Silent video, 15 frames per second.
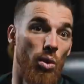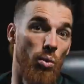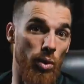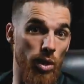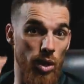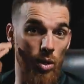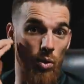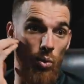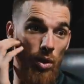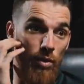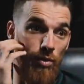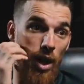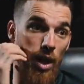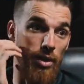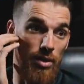we
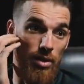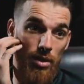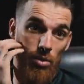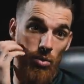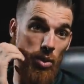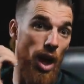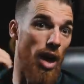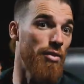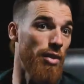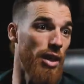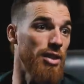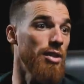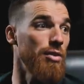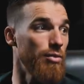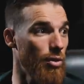are
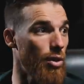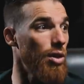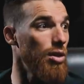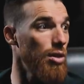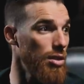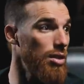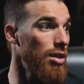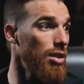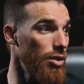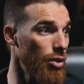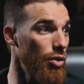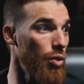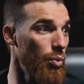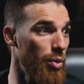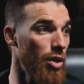fighting for the
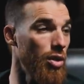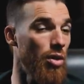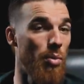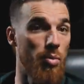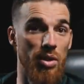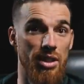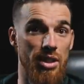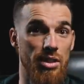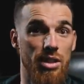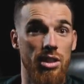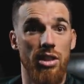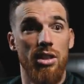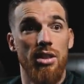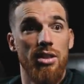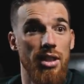European
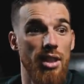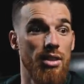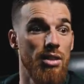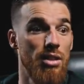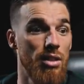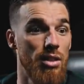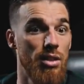competitions, and